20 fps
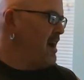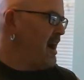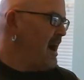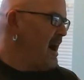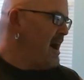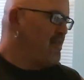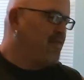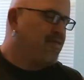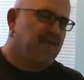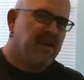
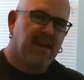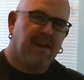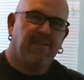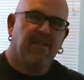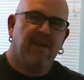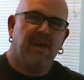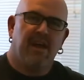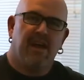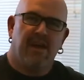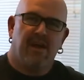think
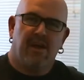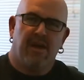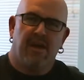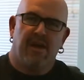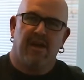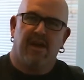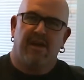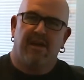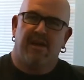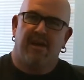
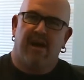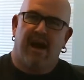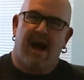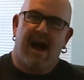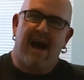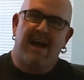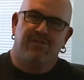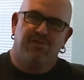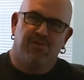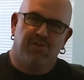the
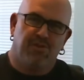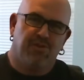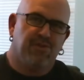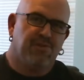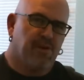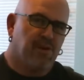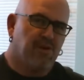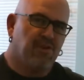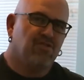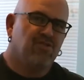iTunes
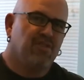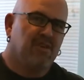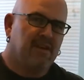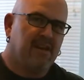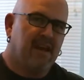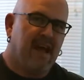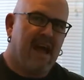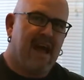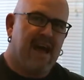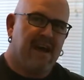version
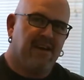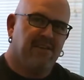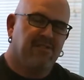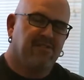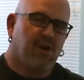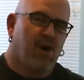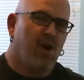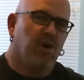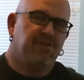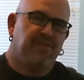has
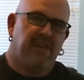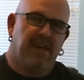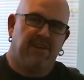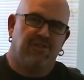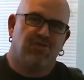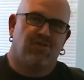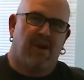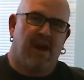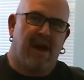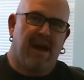all 10
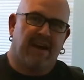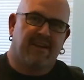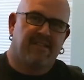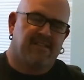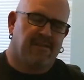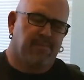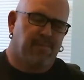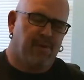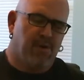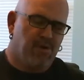tracks as
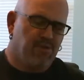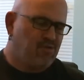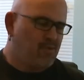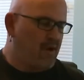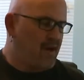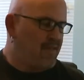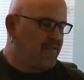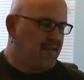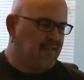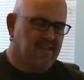opposed to,
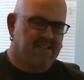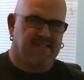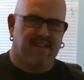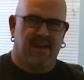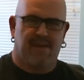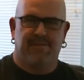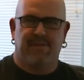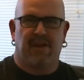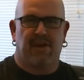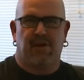I think, the
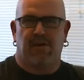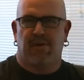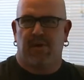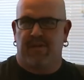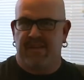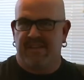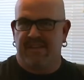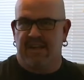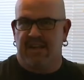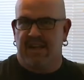7 that are on the
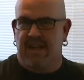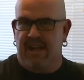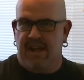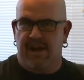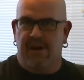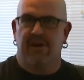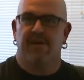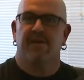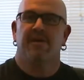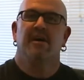CD
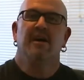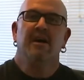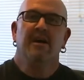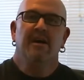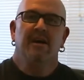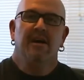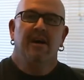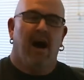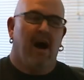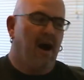here.
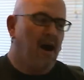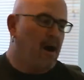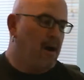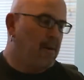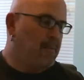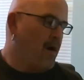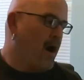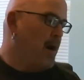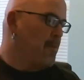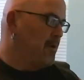
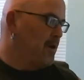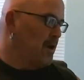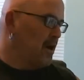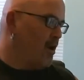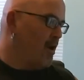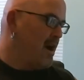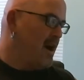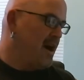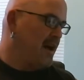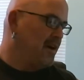I'm going to go
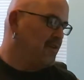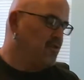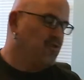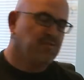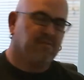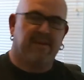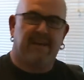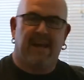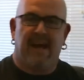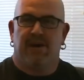ahead and use
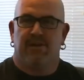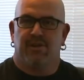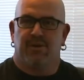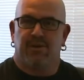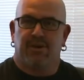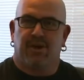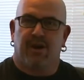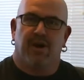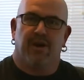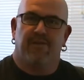my download
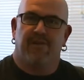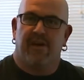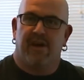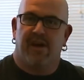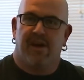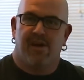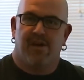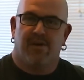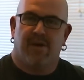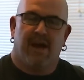card
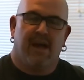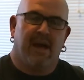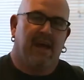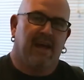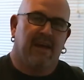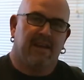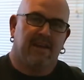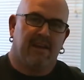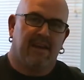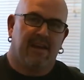there
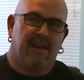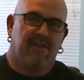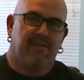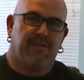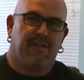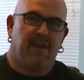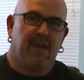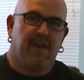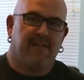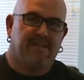and get
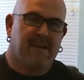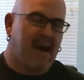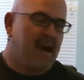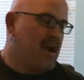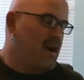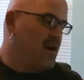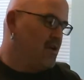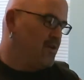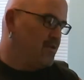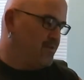the
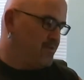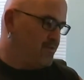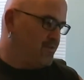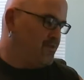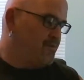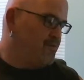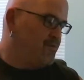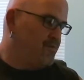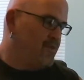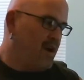entire
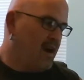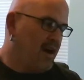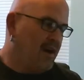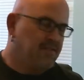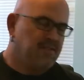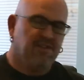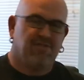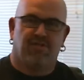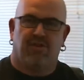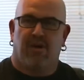
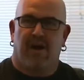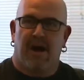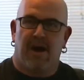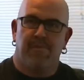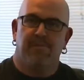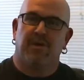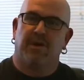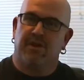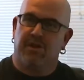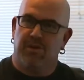digital
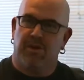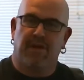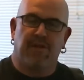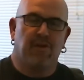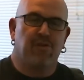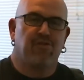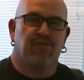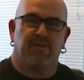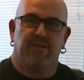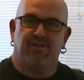album, including
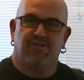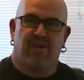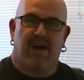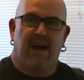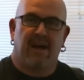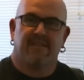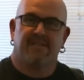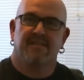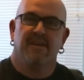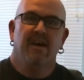those 3
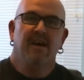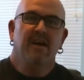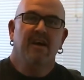tracks.